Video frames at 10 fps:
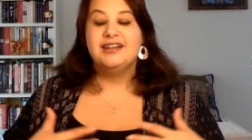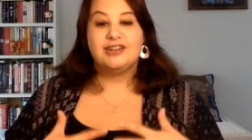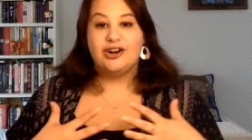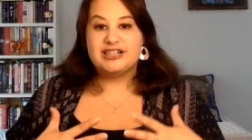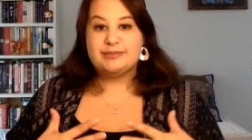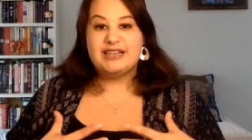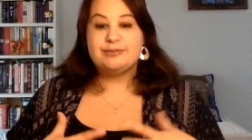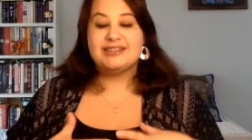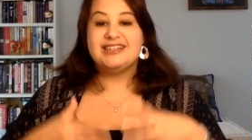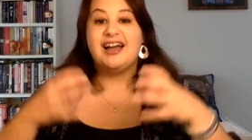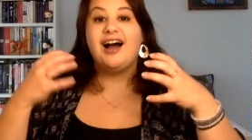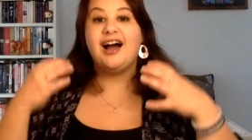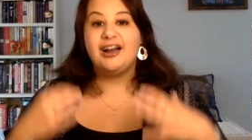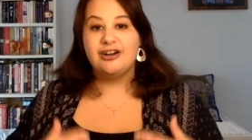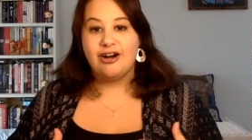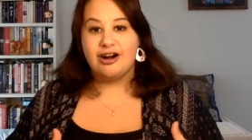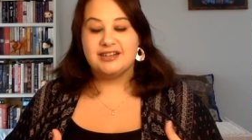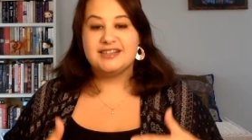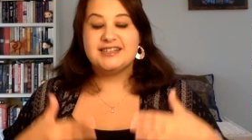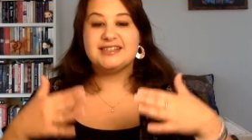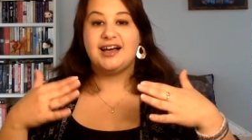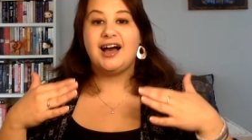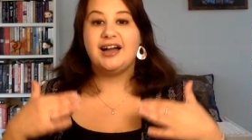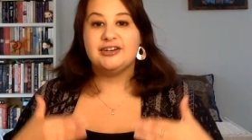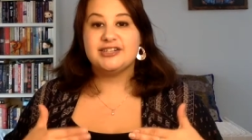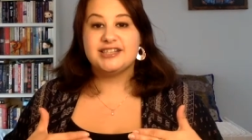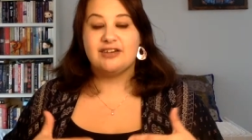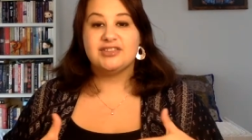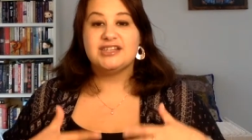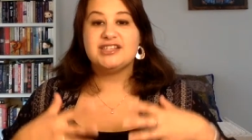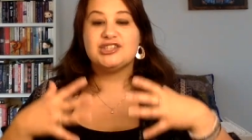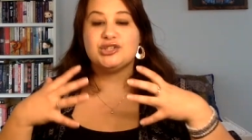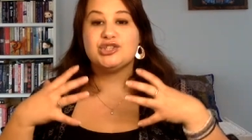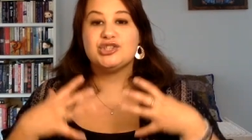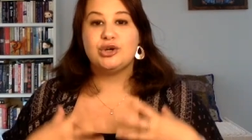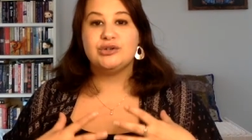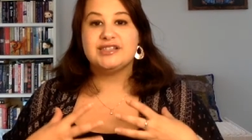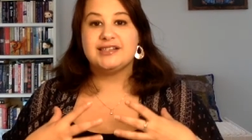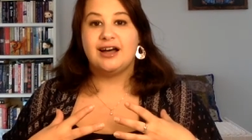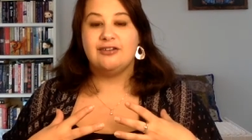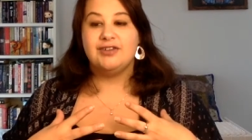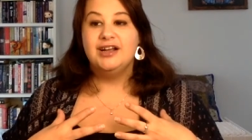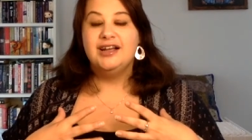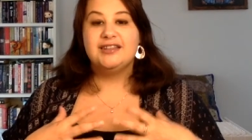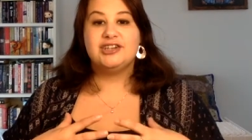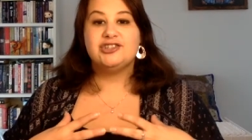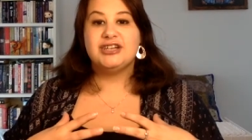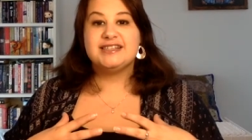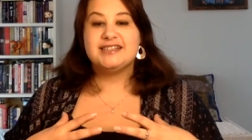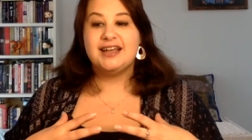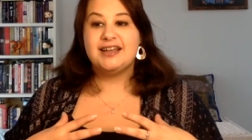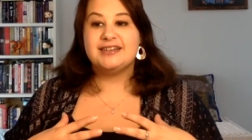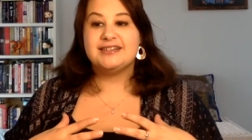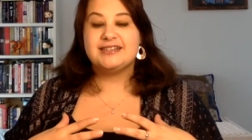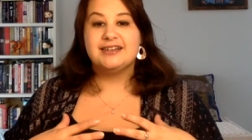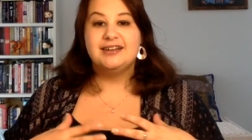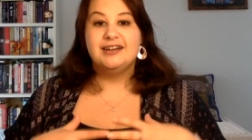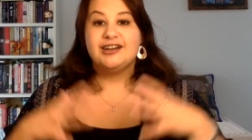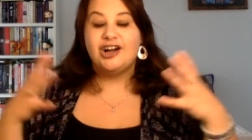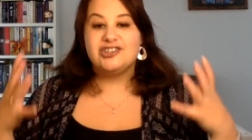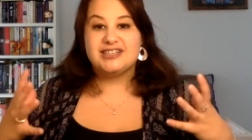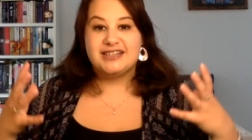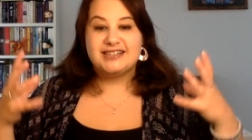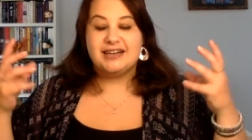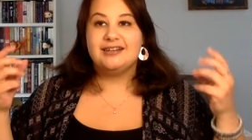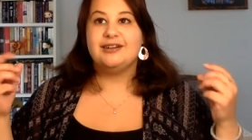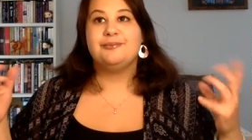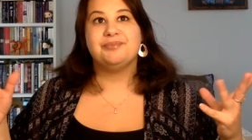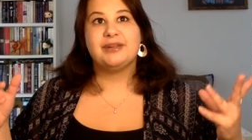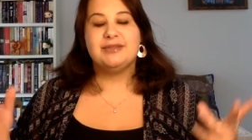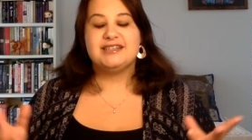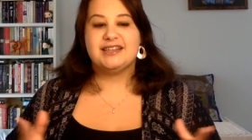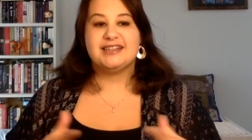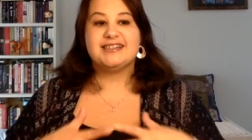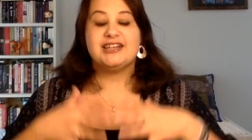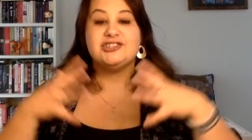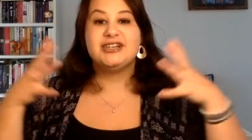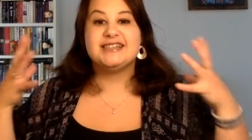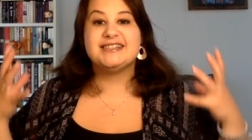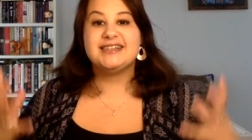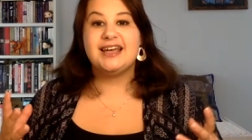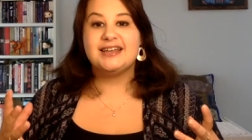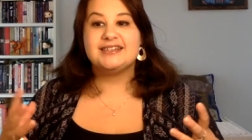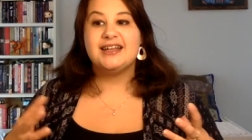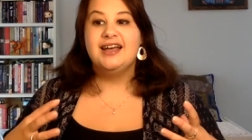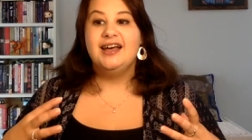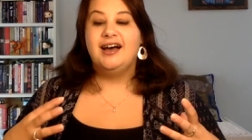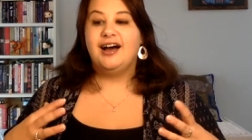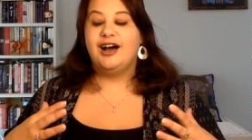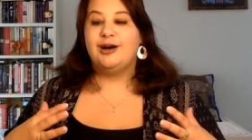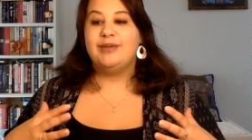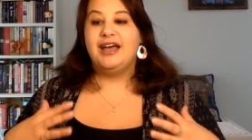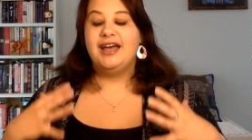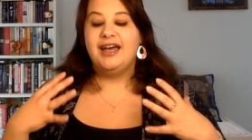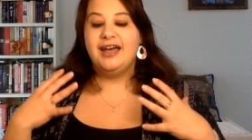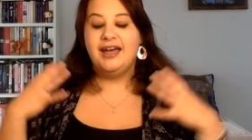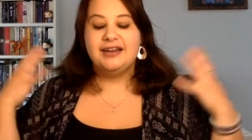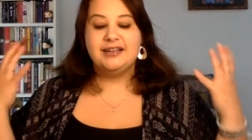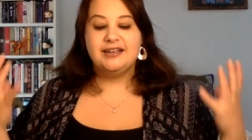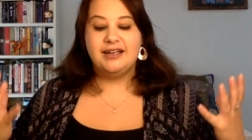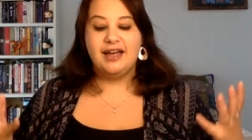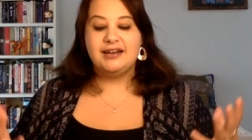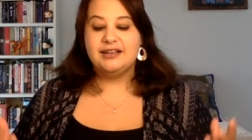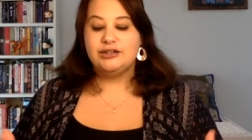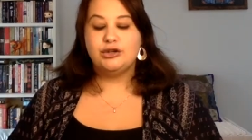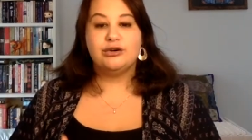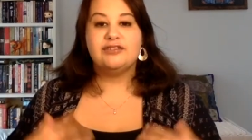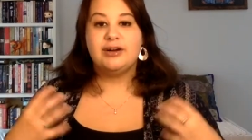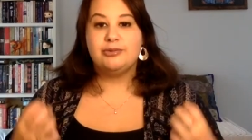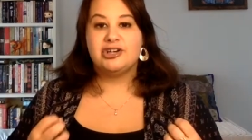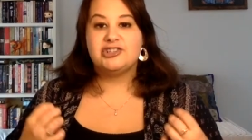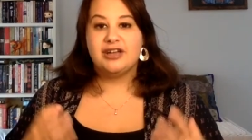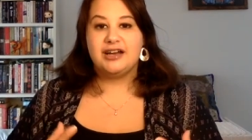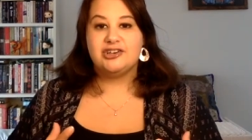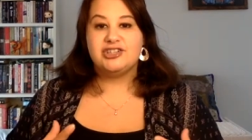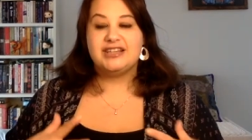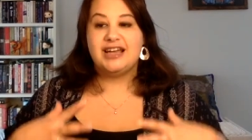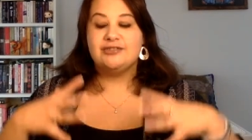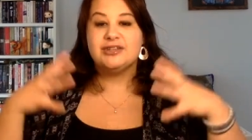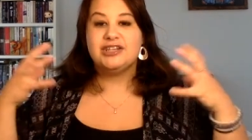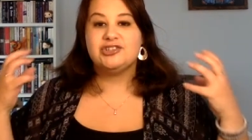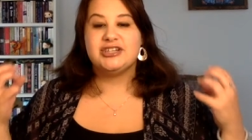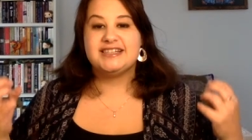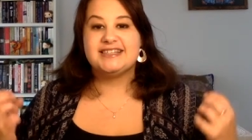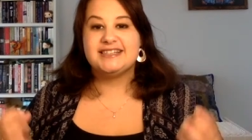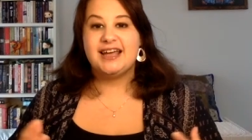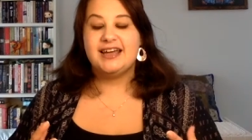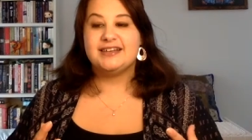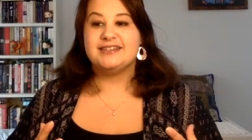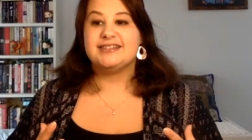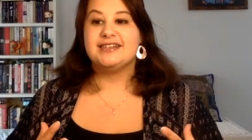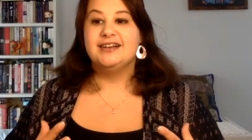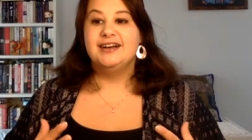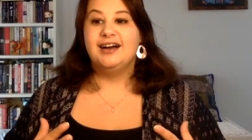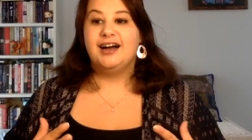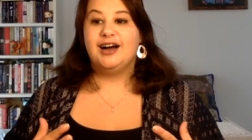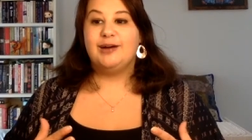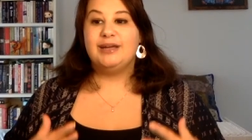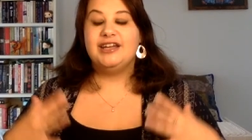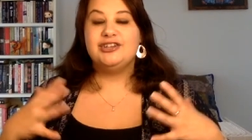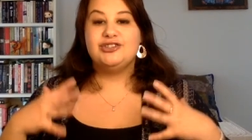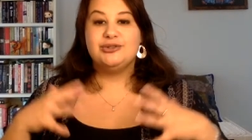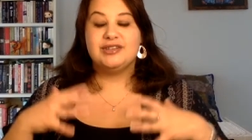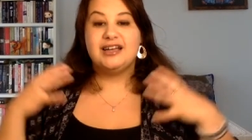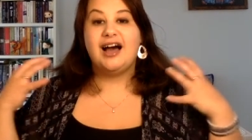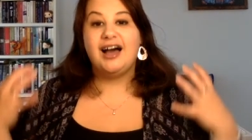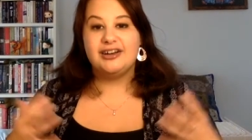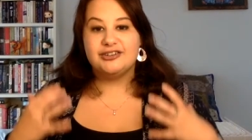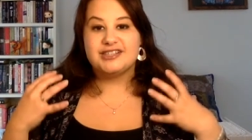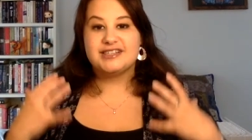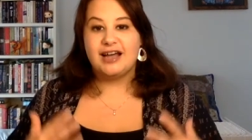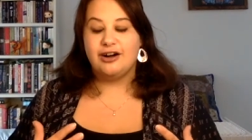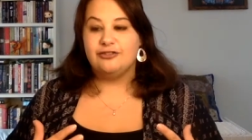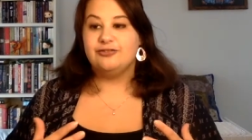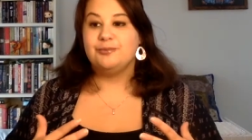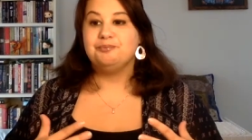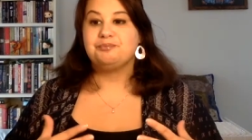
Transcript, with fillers: the heart space, but the higher heart. This is the higher self. This is the soul self that transcends consciousness. That um, let me say this that transcends um, any any lower vibrational energy that really transcends um, into the higher self